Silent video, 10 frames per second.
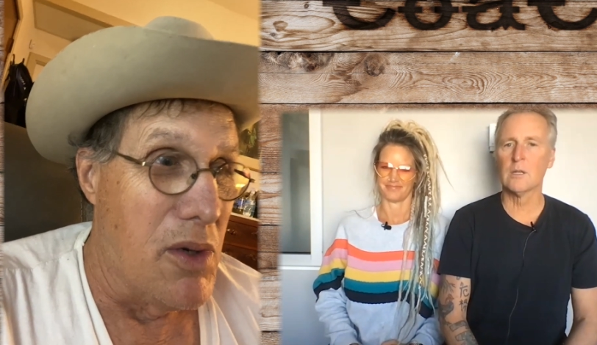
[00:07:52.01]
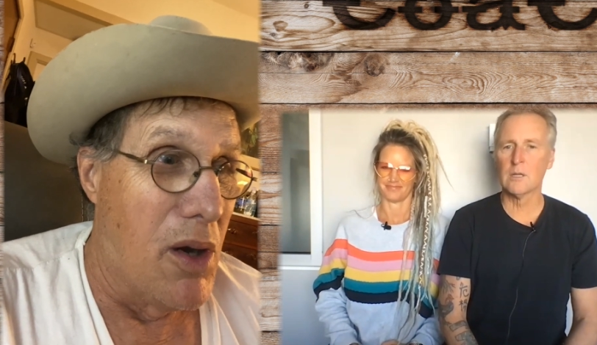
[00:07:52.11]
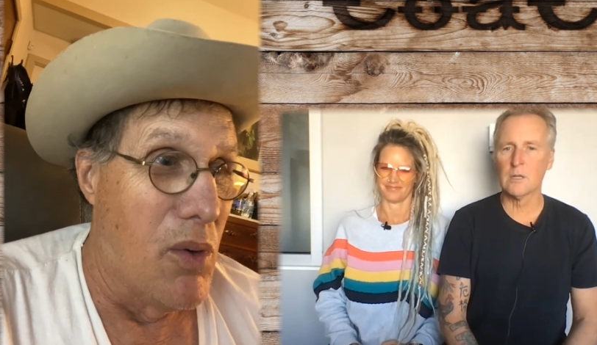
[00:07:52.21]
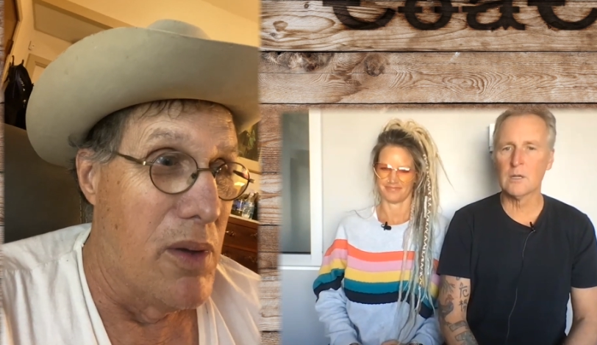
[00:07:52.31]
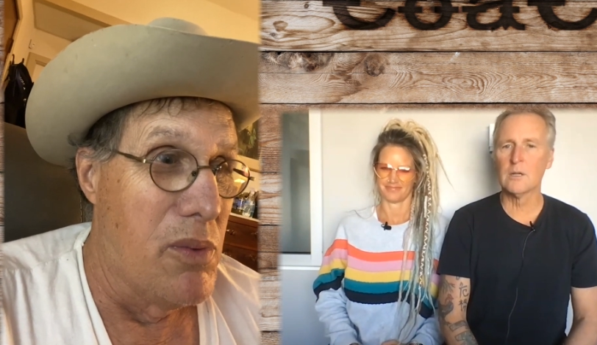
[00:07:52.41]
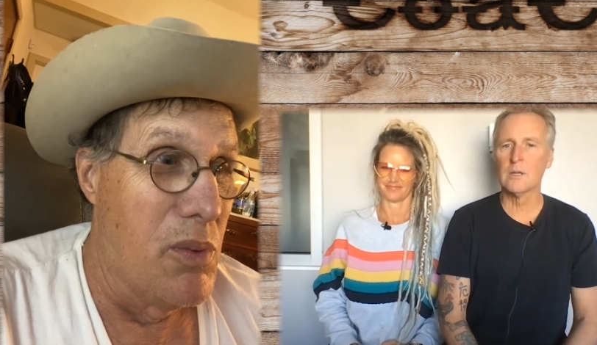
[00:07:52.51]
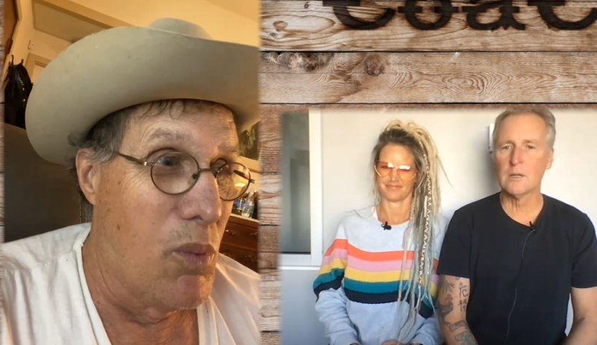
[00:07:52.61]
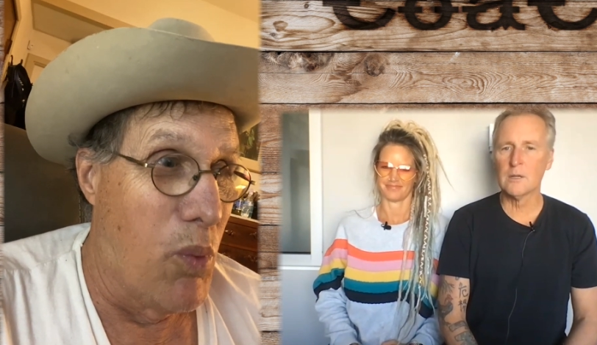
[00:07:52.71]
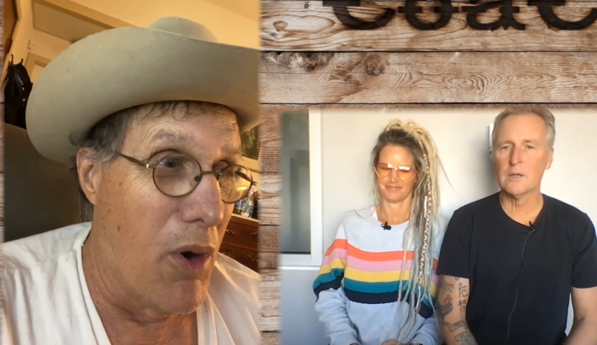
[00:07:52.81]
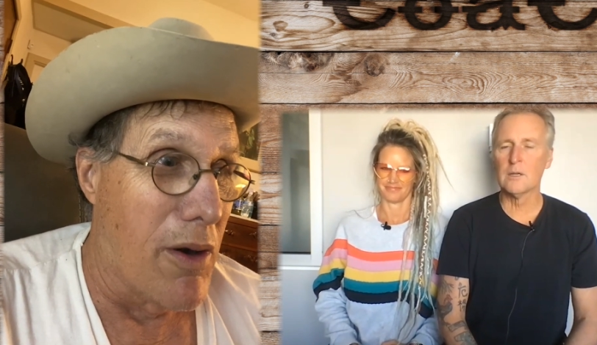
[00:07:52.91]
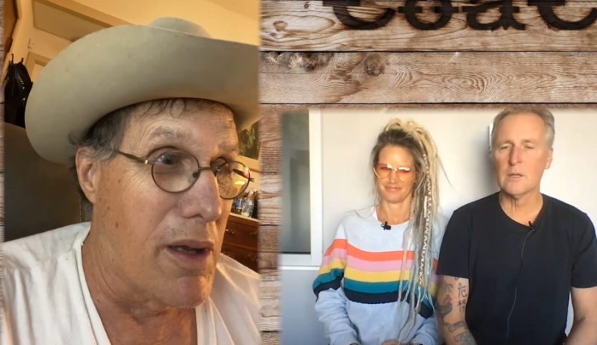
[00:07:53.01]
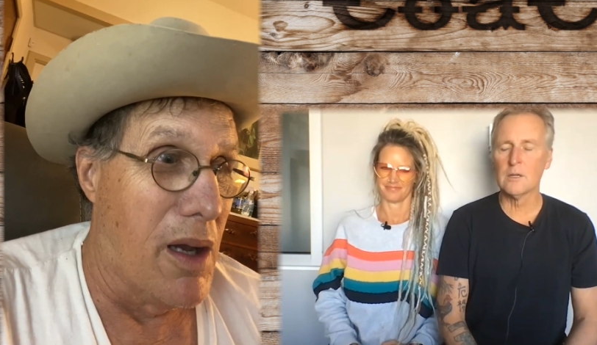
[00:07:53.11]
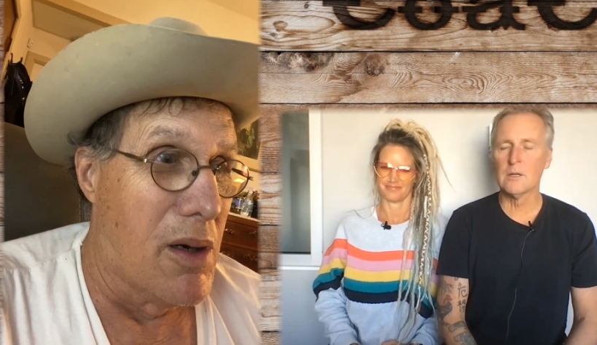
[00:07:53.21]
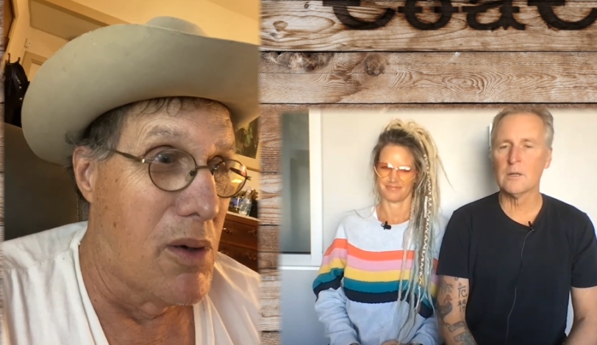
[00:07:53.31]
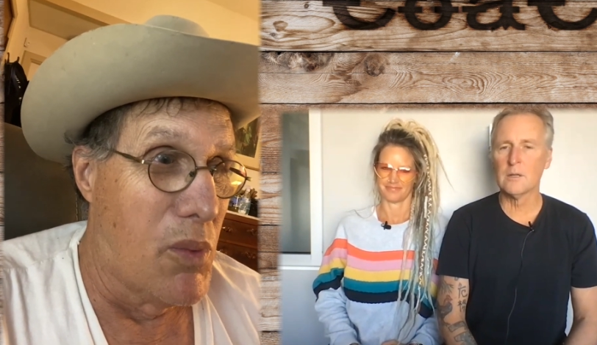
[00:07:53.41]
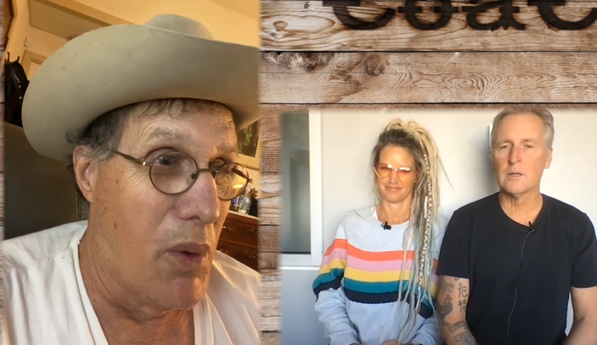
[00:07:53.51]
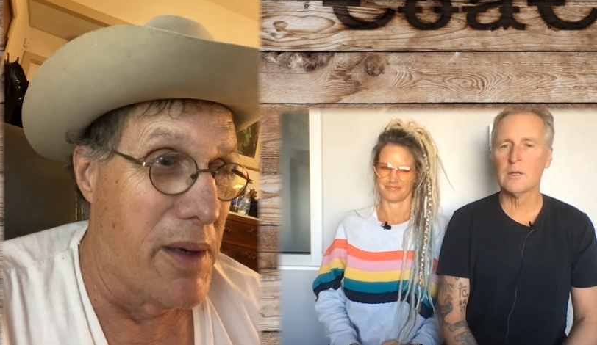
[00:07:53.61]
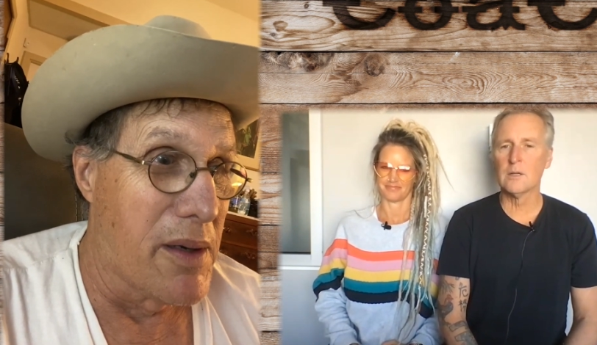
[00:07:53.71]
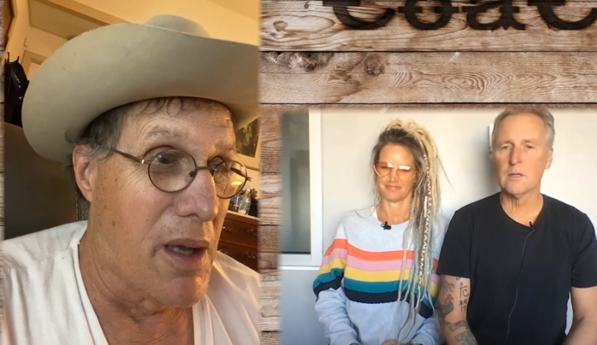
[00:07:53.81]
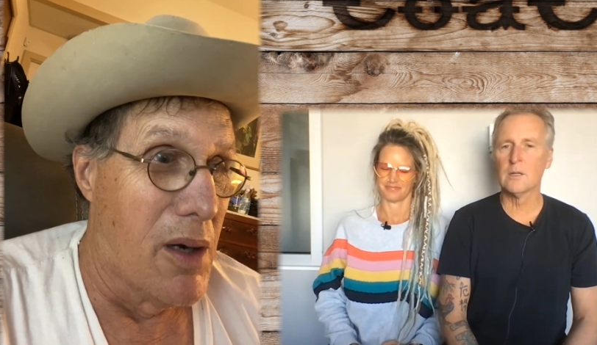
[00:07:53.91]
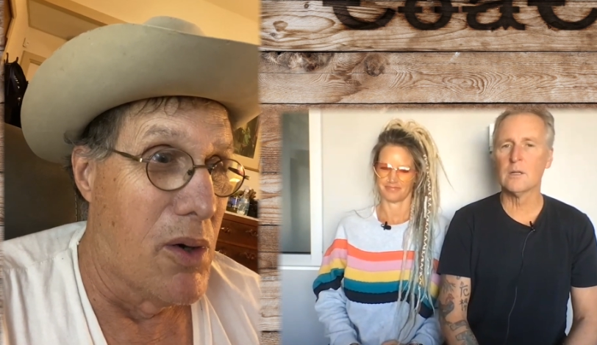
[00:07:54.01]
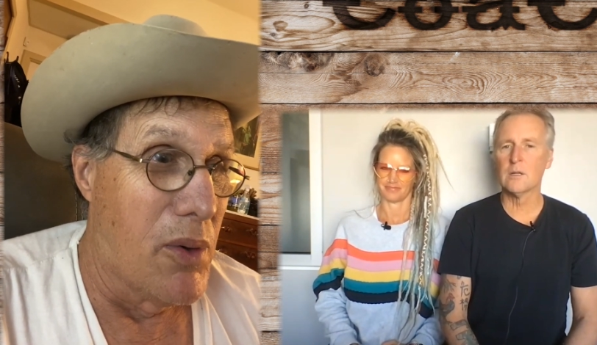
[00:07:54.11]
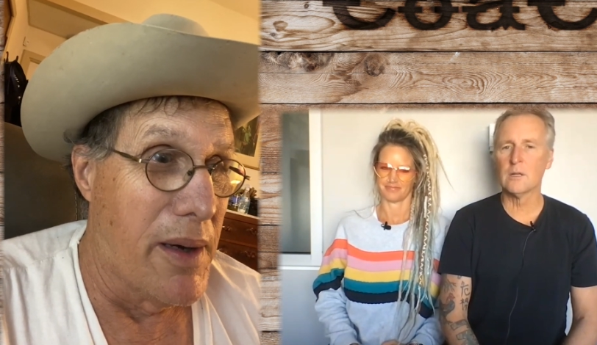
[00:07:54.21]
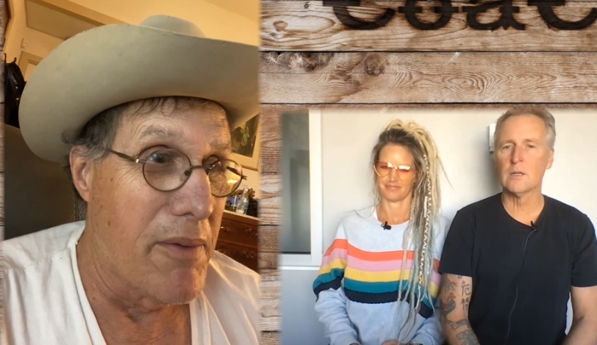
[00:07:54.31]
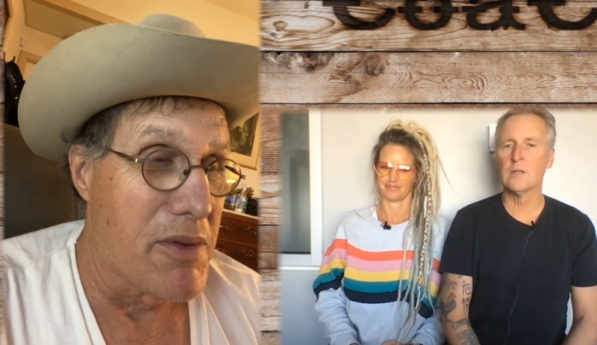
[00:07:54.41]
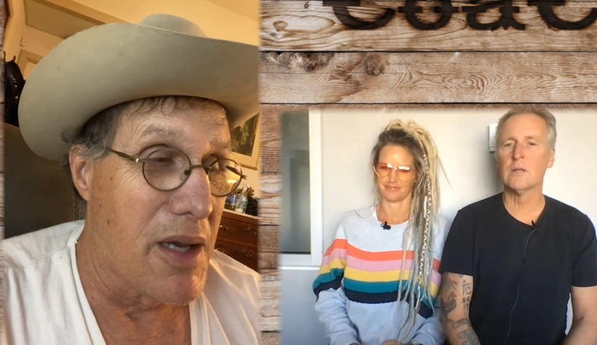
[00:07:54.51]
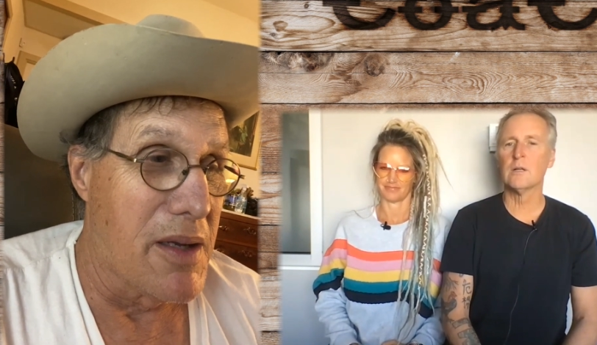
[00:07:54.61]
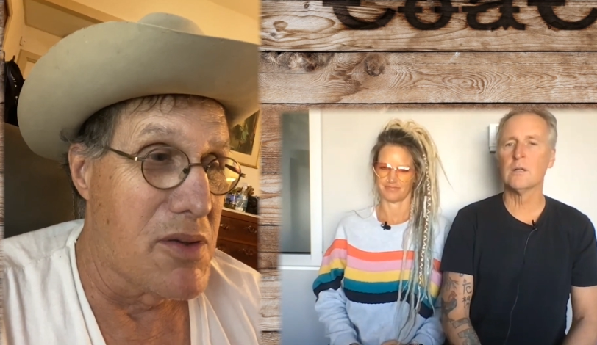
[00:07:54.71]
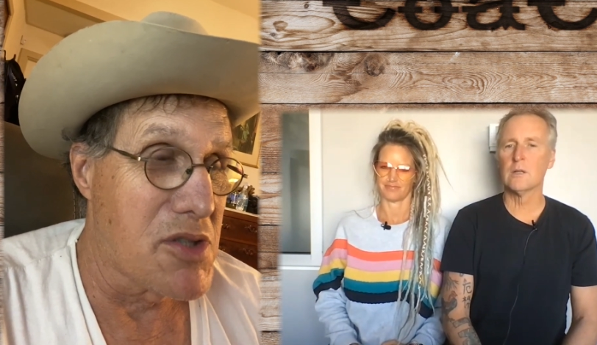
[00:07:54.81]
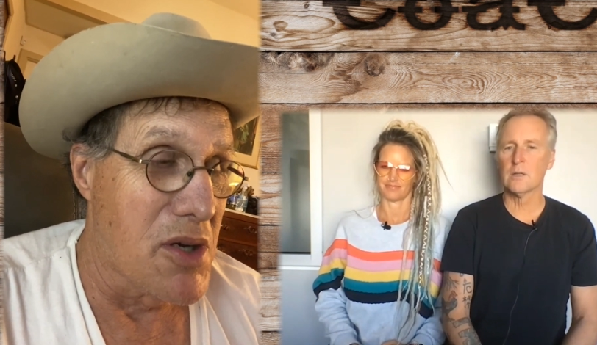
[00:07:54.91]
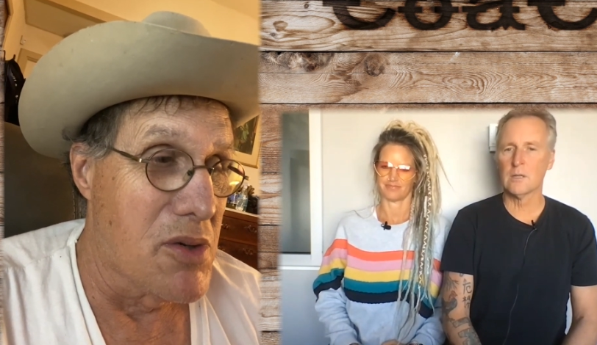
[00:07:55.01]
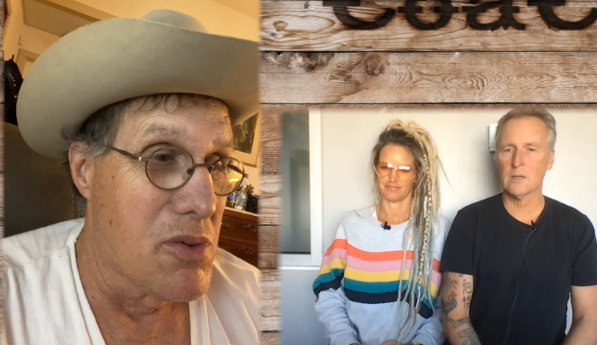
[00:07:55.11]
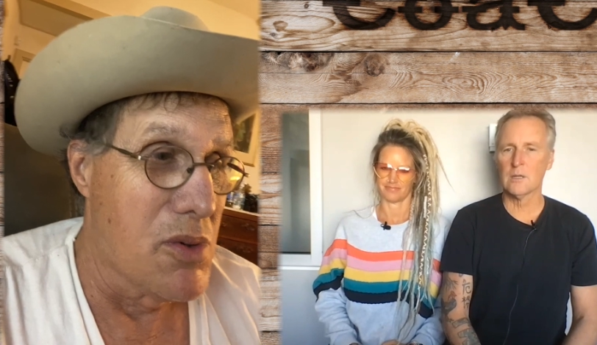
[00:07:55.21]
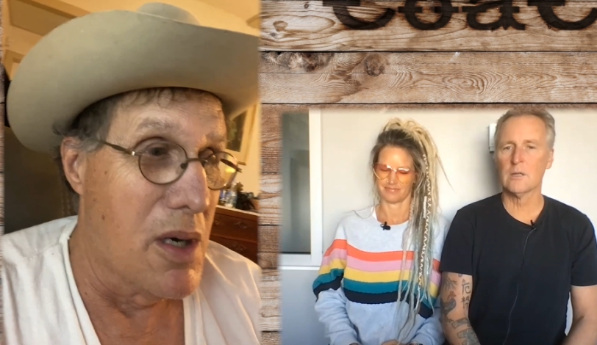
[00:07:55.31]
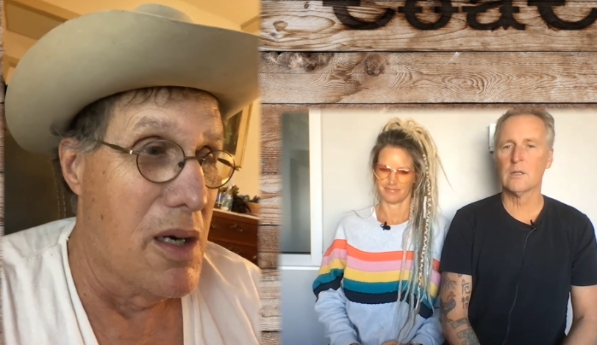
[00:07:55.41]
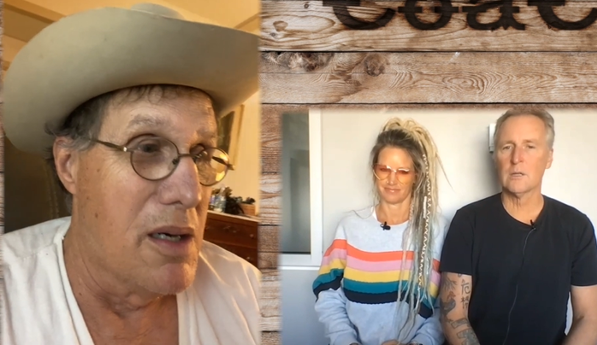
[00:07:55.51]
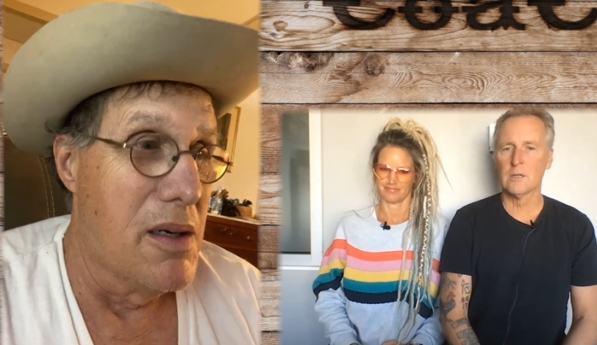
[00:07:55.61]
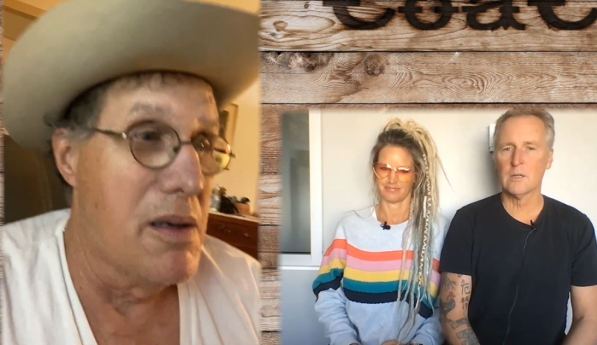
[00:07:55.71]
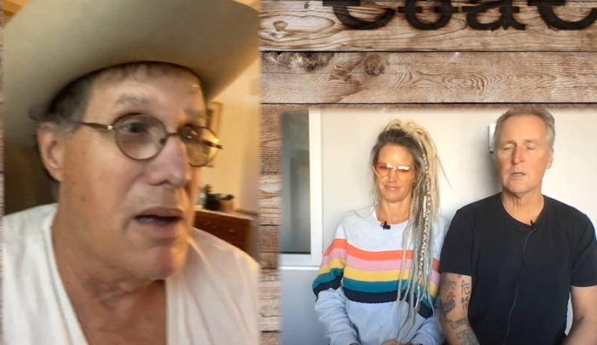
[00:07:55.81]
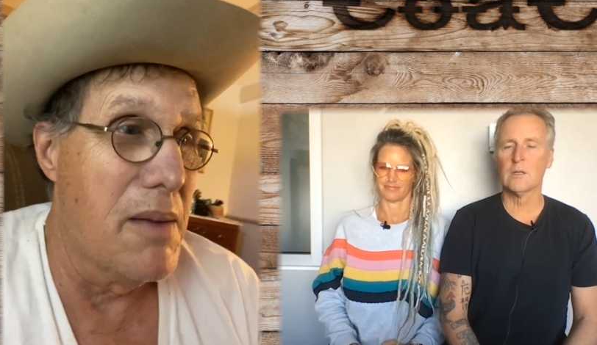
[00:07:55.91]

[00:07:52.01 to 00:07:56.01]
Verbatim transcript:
Speaker 1: knowing where to go, when to go, and everything. So uh,